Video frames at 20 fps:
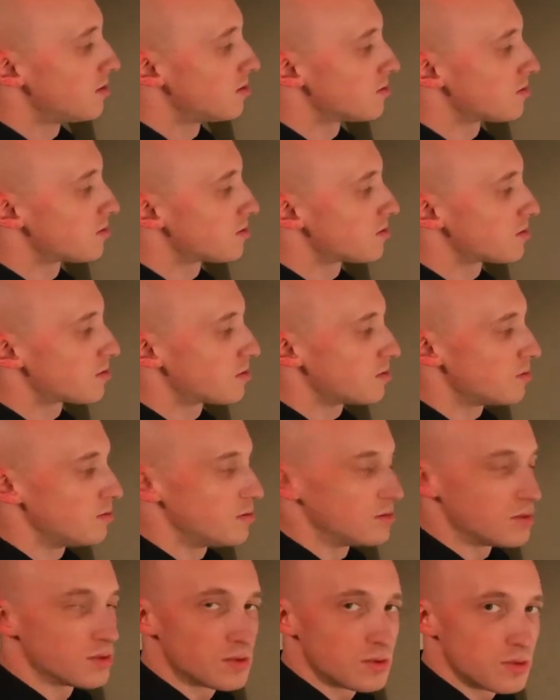
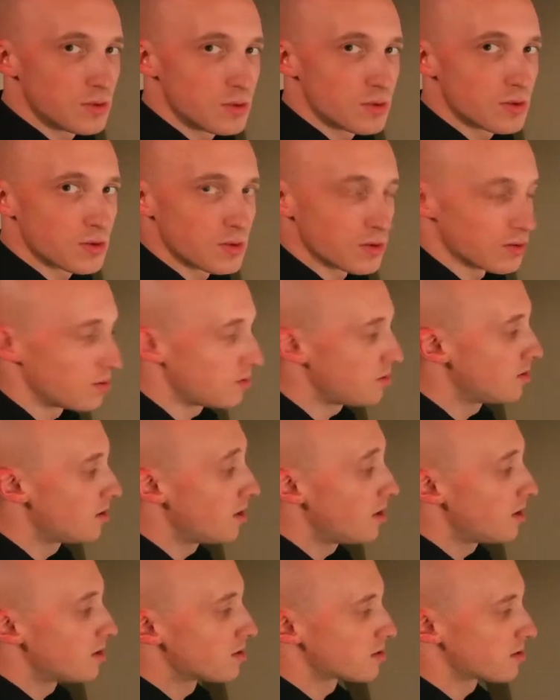Suzuku.
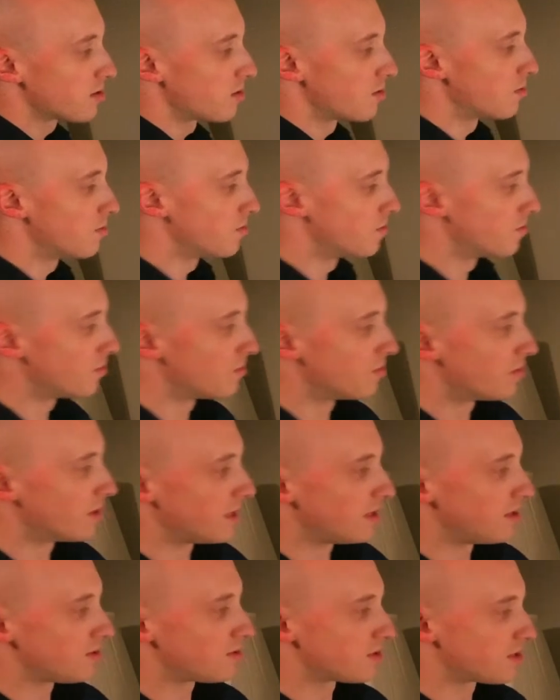So,
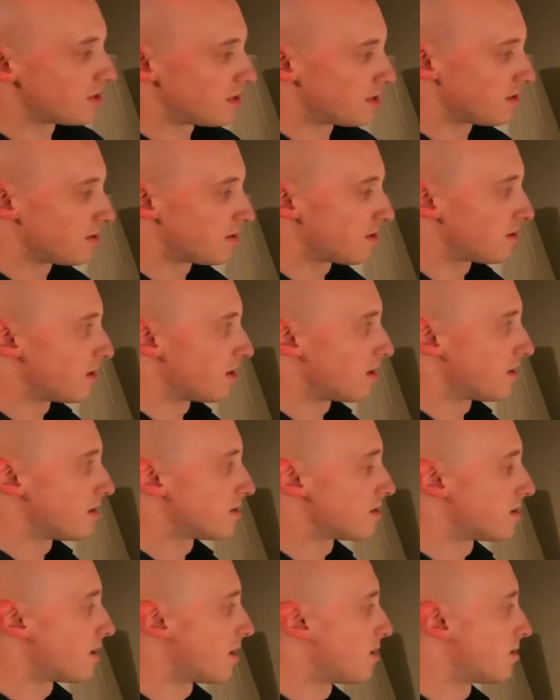an interesting thing
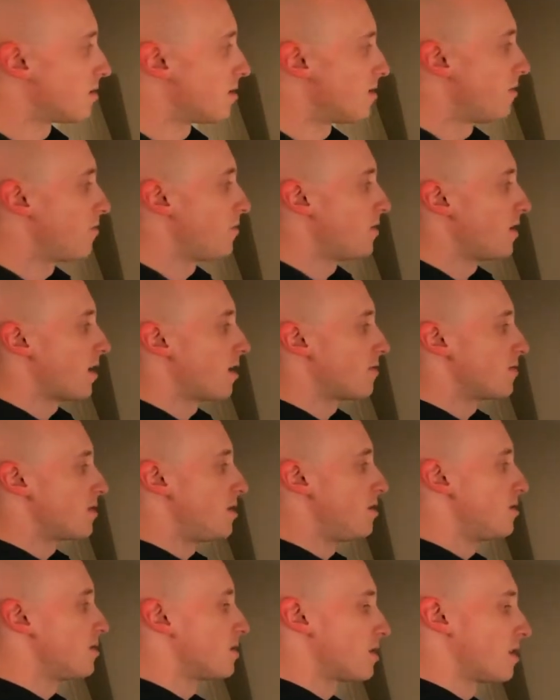is that if we have a
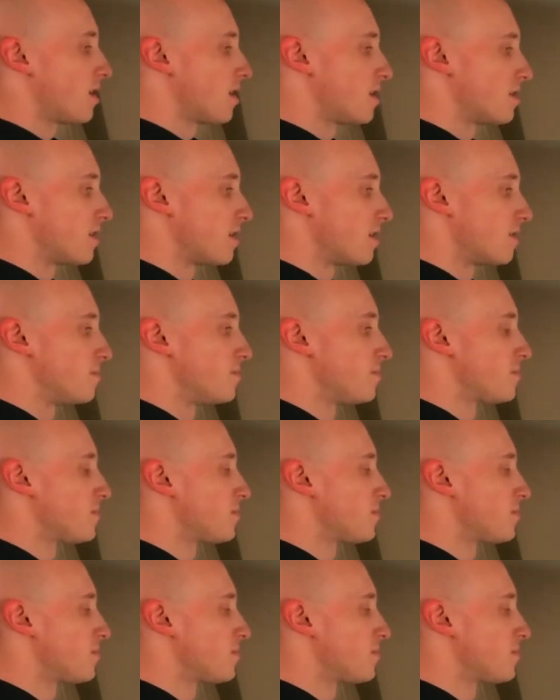hiragana,